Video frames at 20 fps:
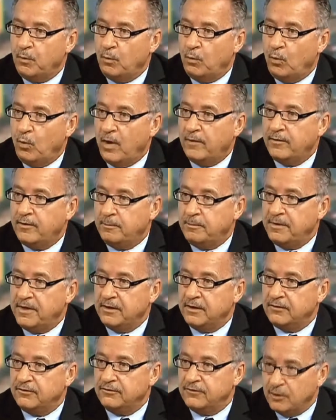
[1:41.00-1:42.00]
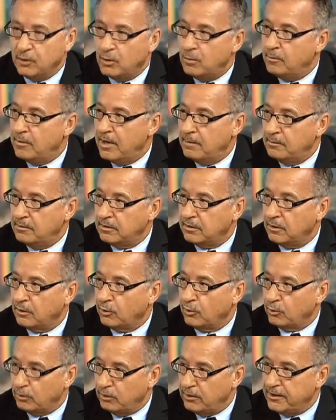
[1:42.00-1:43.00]
wound up being a single mom a
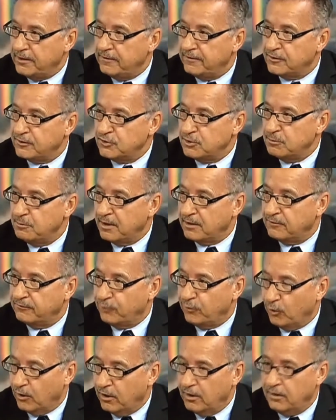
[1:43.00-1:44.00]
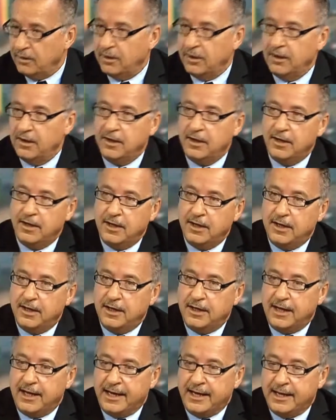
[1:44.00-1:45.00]
little earlier than she might have thought,
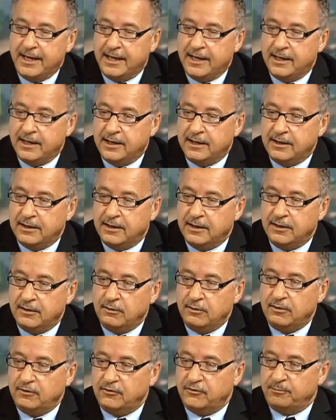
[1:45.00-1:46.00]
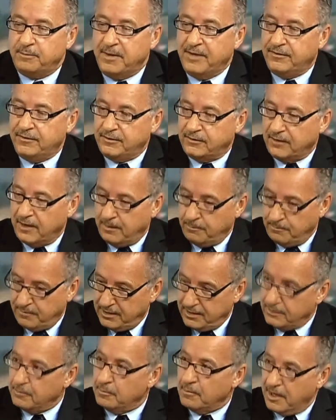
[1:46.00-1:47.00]
and spent the time
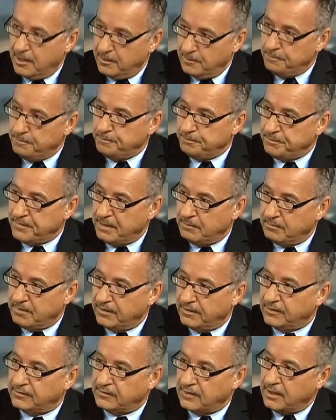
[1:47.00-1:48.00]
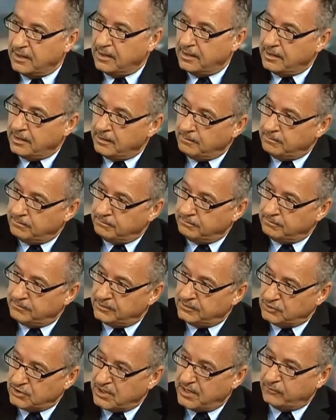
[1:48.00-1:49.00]
being the mom, and by the time
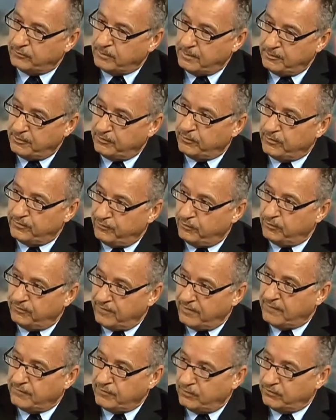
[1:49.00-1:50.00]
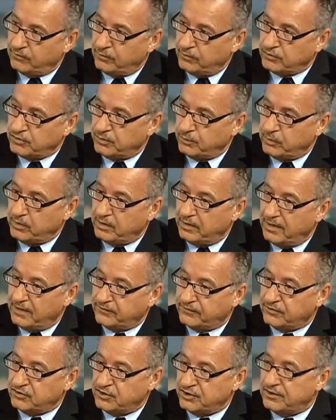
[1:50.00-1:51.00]
the child's maybe 3, 4, 5 years old, she
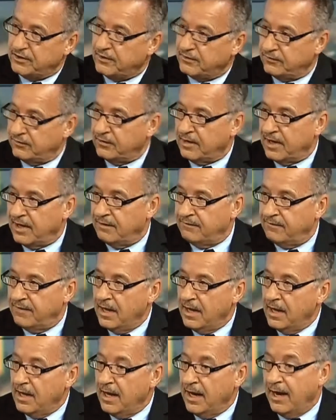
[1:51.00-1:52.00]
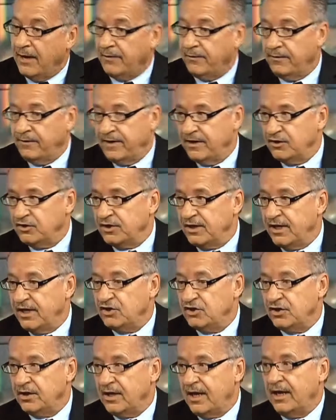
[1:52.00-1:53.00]
realizes that she doesn't have either the
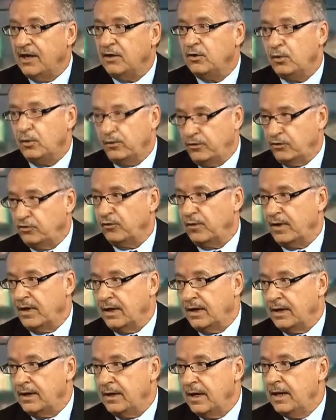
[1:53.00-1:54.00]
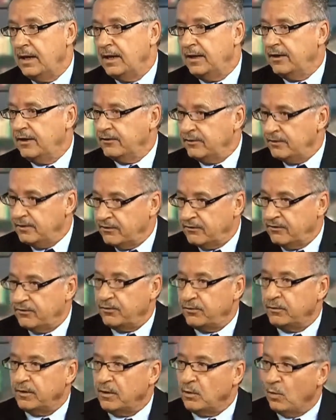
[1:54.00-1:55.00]
education and or the training, doesn't
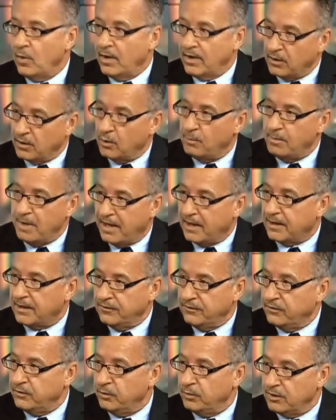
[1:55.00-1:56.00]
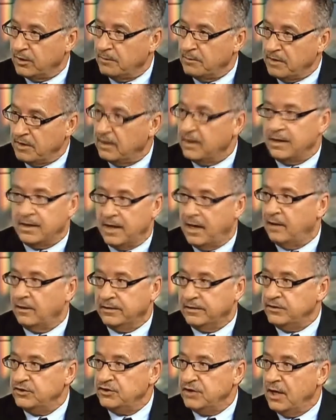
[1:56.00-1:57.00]
necessarily want to go back into a community
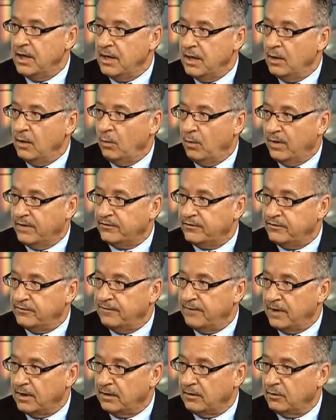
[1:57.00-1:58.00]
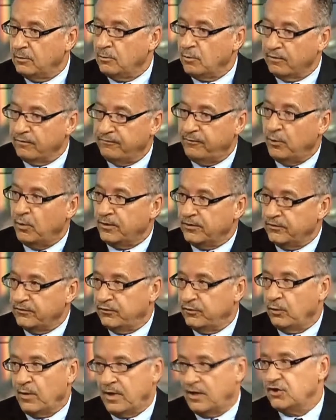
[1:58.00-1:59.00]
college, wants to find a little more
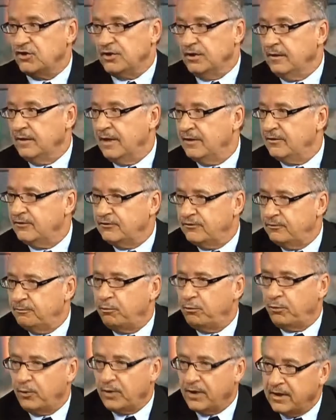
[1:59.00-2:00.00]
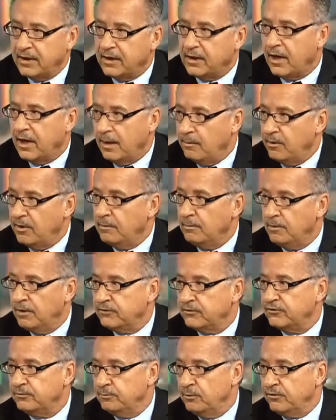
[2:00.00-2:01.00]
focused direction. That's pretty common
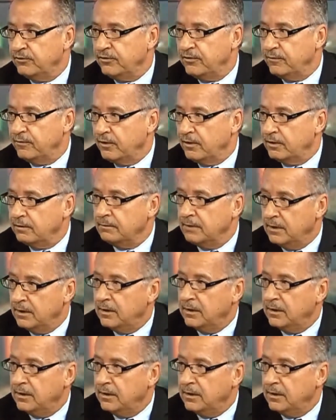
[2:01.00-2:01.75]
amongst most of our